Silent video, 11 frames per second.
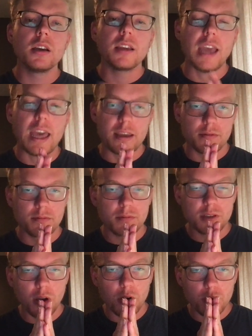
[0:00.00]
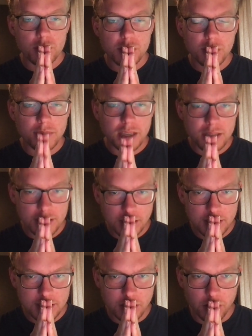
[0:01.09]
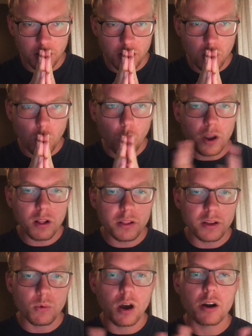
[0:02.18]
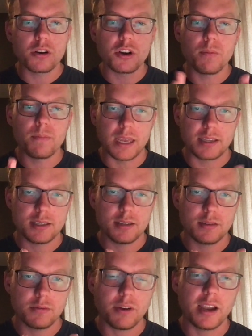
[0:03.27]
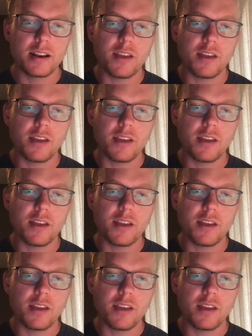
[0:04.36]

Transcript: Okay, so some things to consider. Oil and water don't mix right?